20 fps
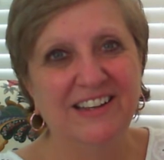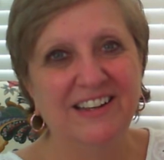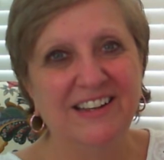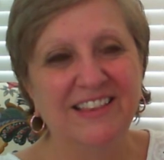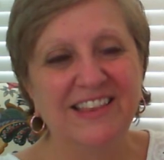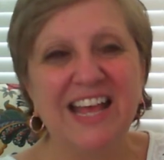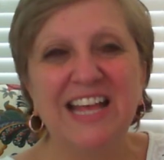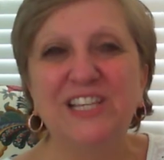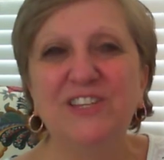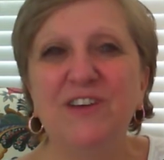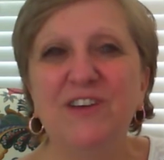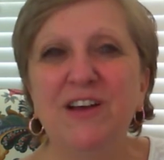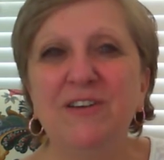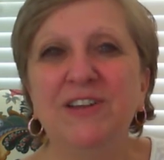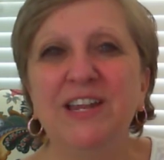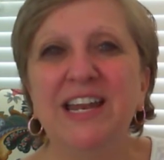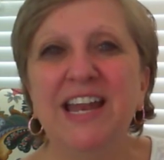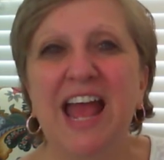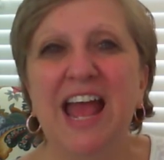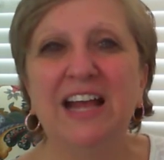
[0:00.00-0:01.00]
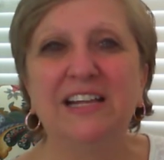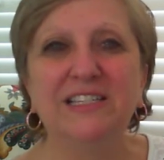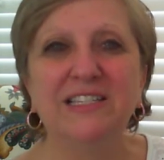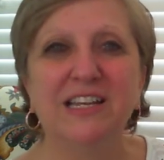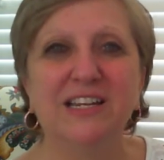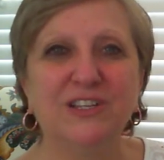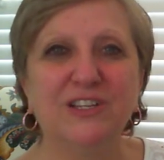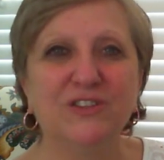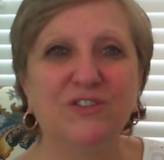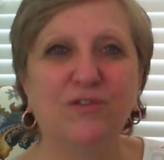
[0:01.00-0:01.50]
That's found in
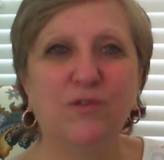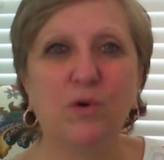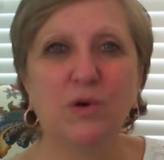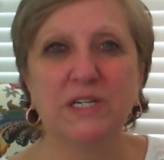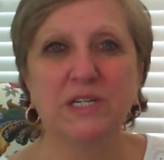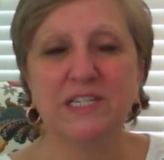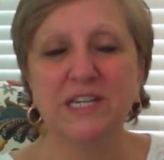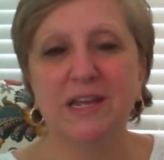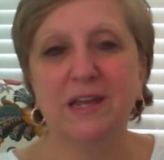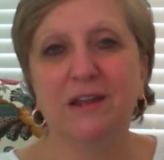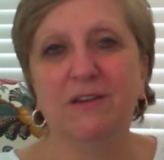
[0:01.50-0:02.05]
Exodus 14,